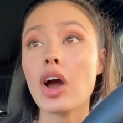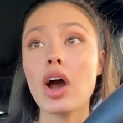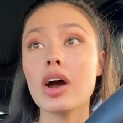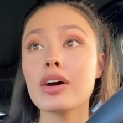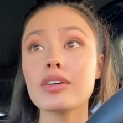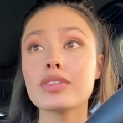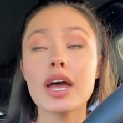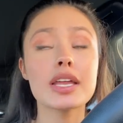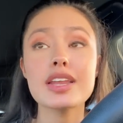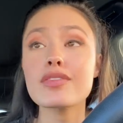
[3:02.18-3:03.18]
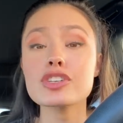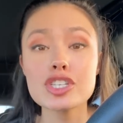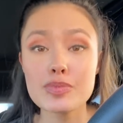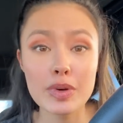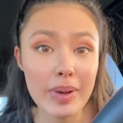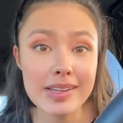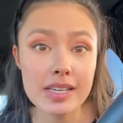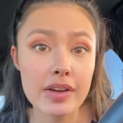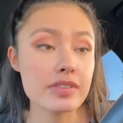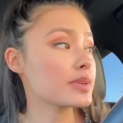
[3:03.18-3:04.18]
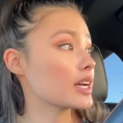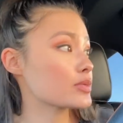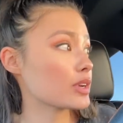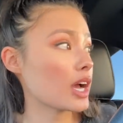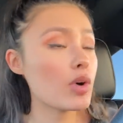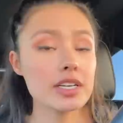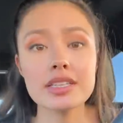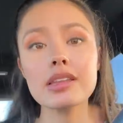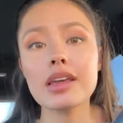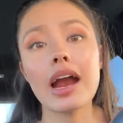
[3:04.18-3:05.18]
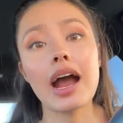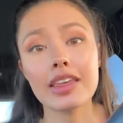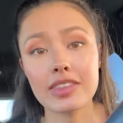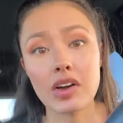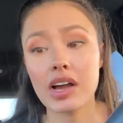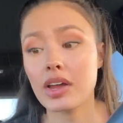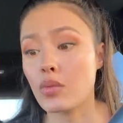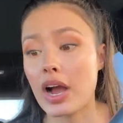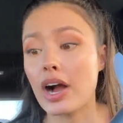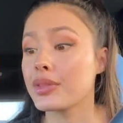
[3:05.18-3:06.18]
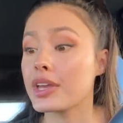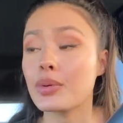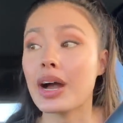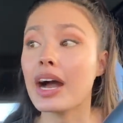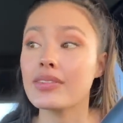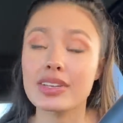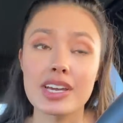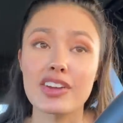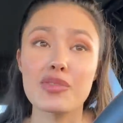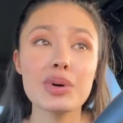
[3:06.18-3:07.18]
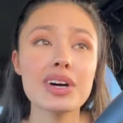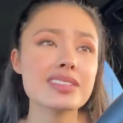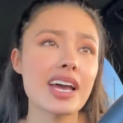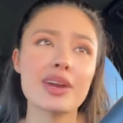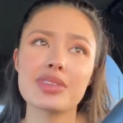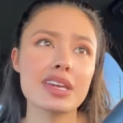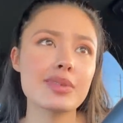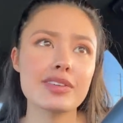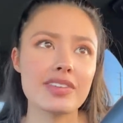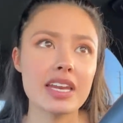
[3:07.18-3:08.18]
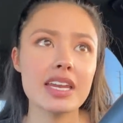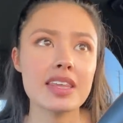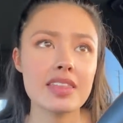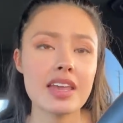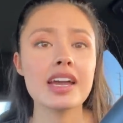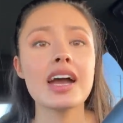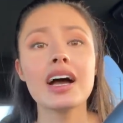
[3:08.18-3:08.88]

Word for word: of never judge a book by its cover, because when I walked in there, I thought, wow, they don't have a ton of books. I don't think I'm gonna find anything.